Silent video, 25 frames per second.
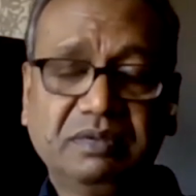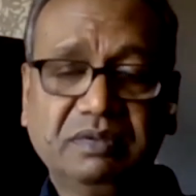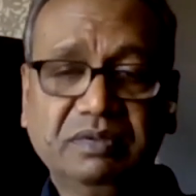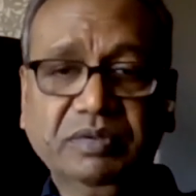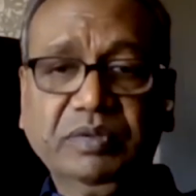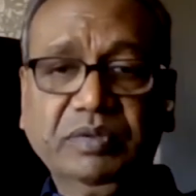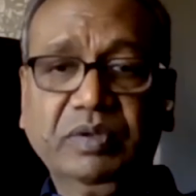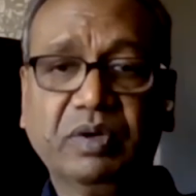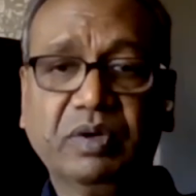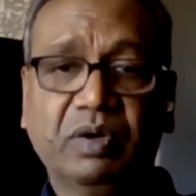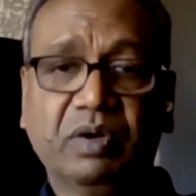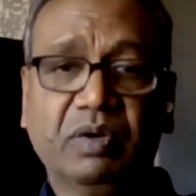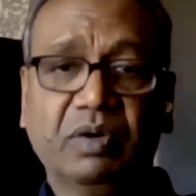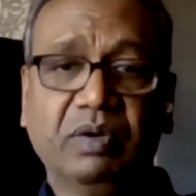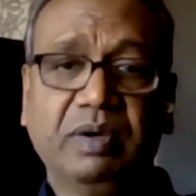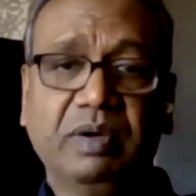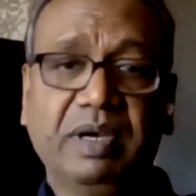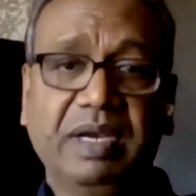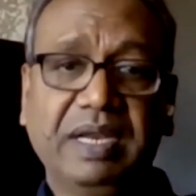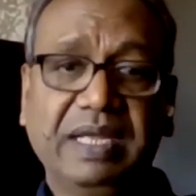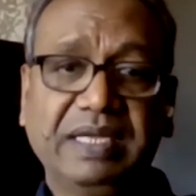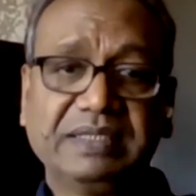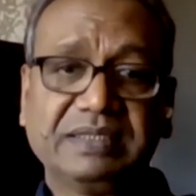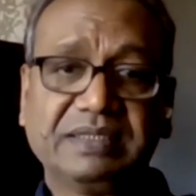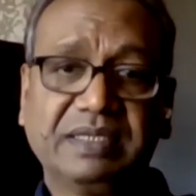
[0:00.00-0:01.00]
to go
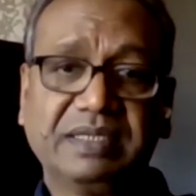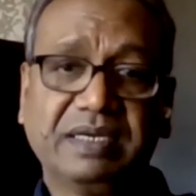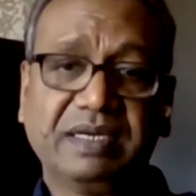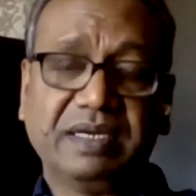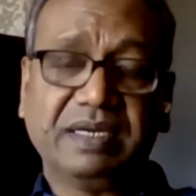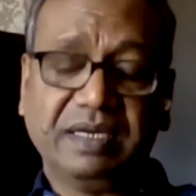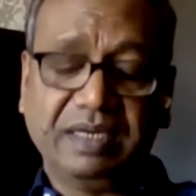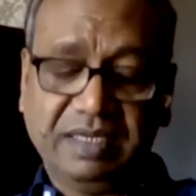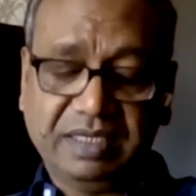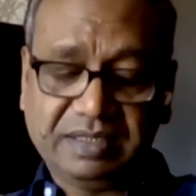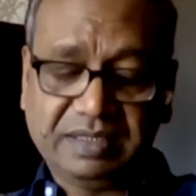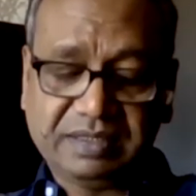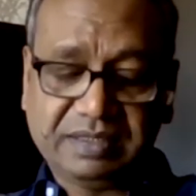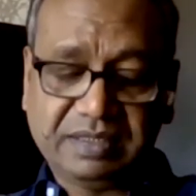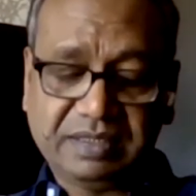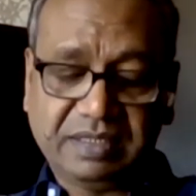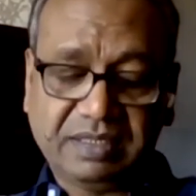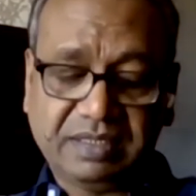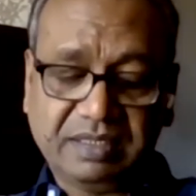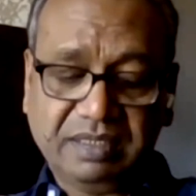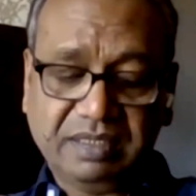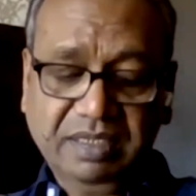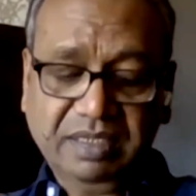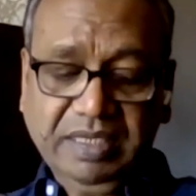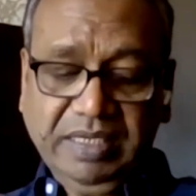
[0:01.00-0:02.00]
lesser and
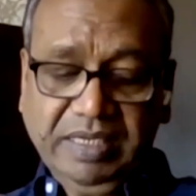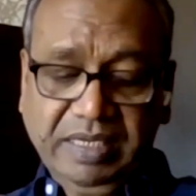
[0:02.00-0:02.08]
lesser.